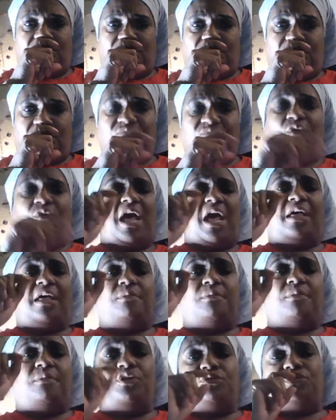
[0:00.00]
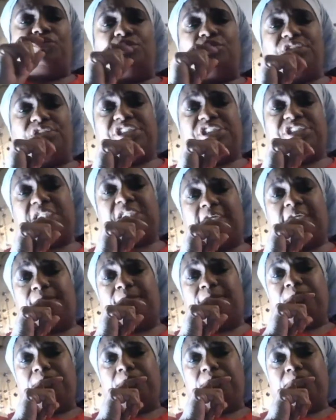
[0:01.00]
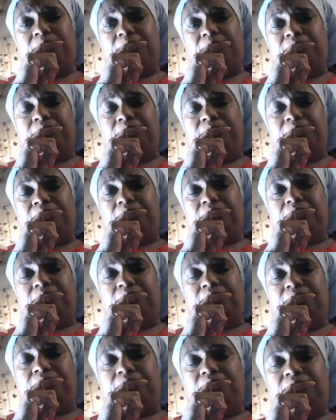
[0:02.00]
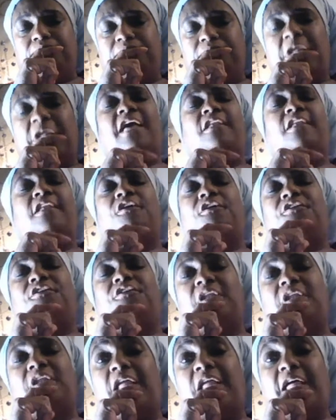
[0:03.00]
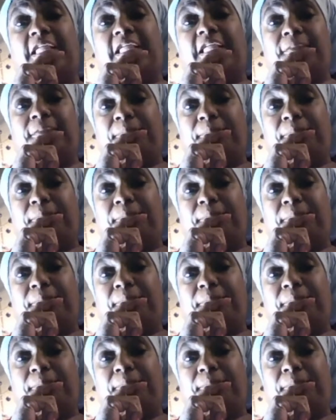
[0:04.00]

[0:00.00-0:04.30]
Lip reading: Why I'm gonna do it to them? I learned a lot.